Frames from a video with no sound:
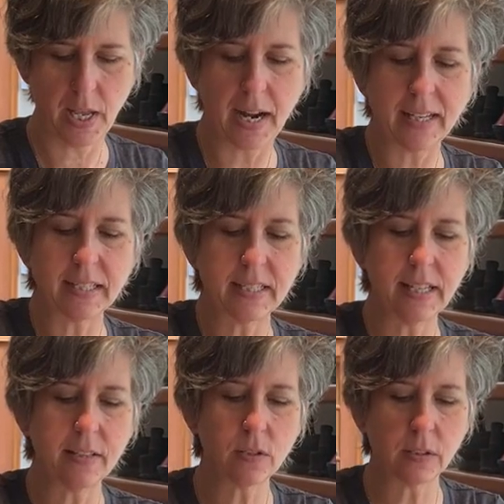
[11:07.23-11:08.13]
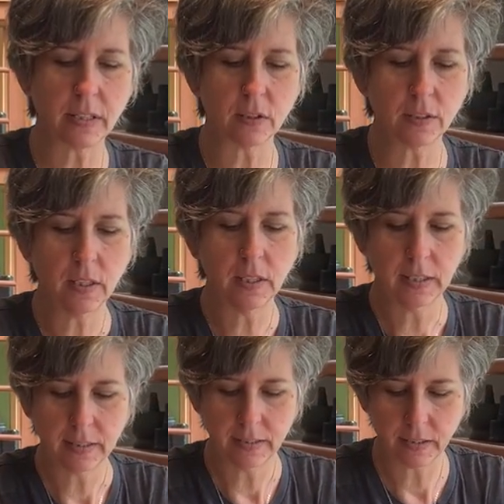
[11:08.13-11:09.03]
And I can see those little,
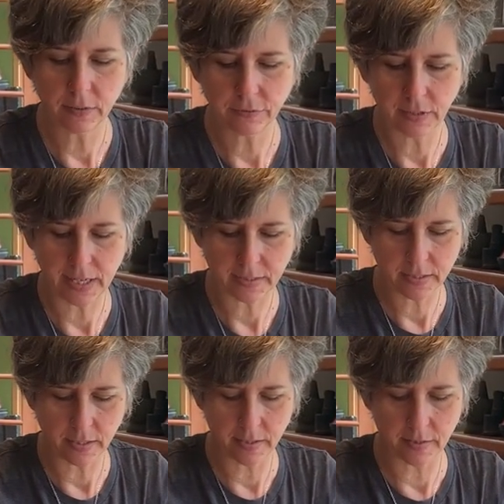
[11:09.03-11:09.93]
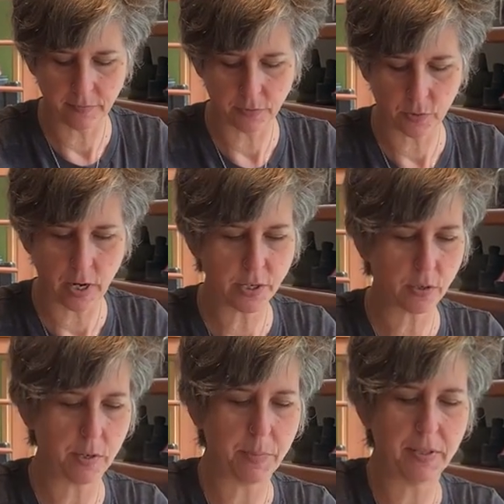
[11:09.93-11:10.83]
little flecks of dried
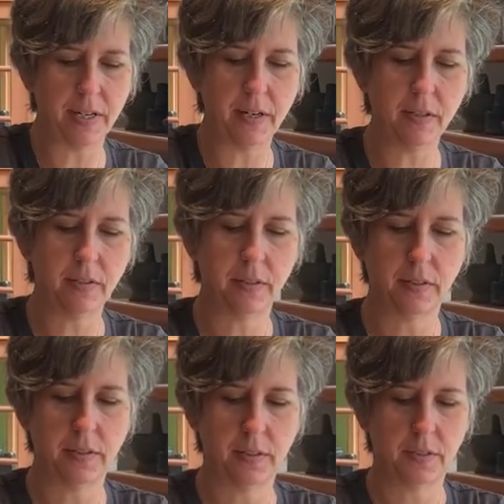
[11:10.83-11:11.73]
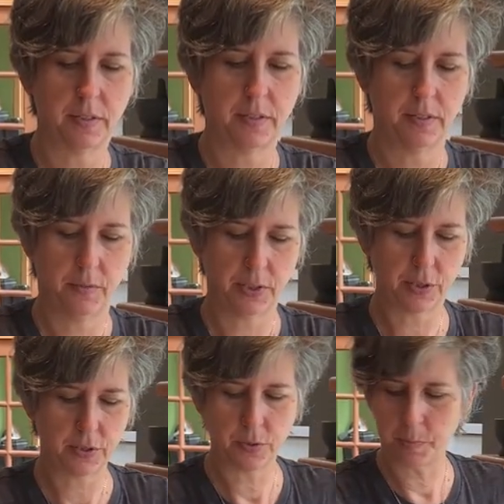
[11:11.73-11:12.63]
shrimp in there, mm. which
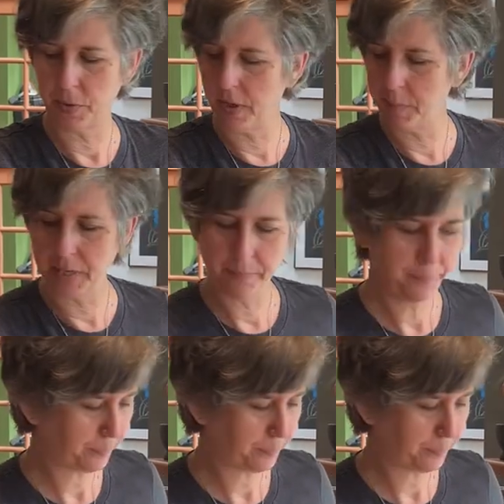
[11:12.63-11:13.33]
are super yummy.